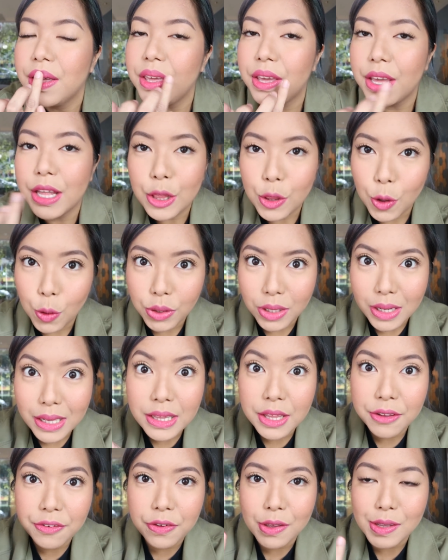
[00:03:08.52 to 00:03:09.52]
You can
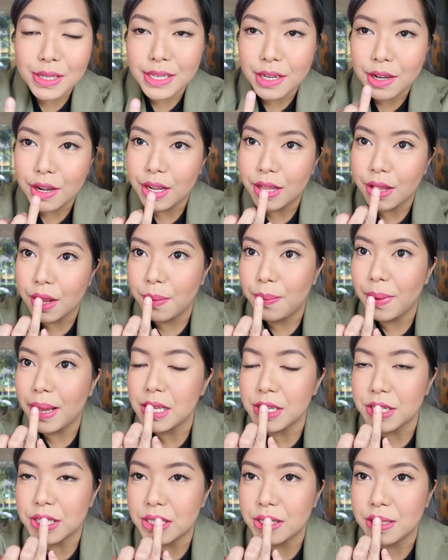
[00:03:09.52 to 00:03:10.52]
totally diffuse the color by
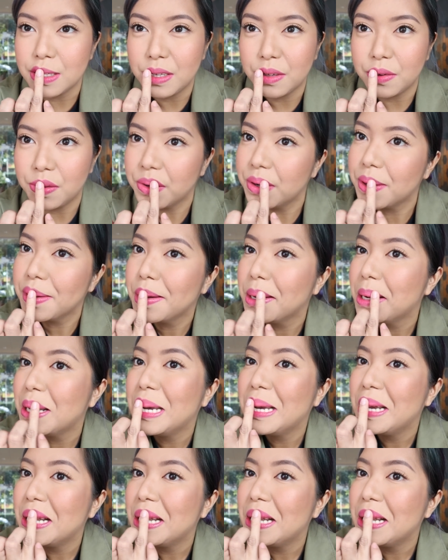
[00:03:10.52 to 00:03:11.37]
just, you know,